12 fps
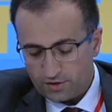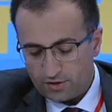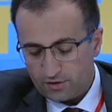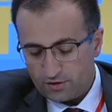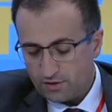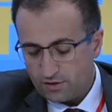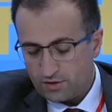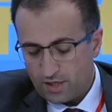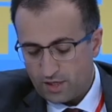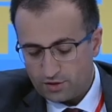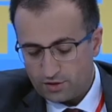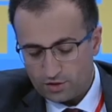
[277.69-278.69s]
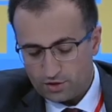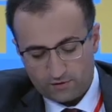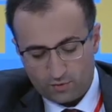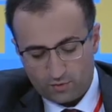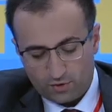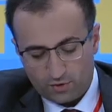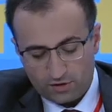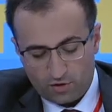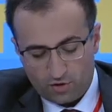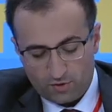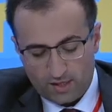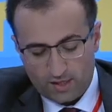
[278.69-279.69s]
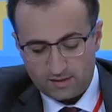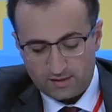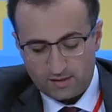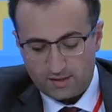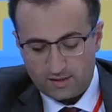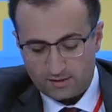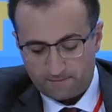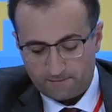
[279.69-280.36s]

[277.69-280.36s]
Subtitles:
early detection of the most common NCDs,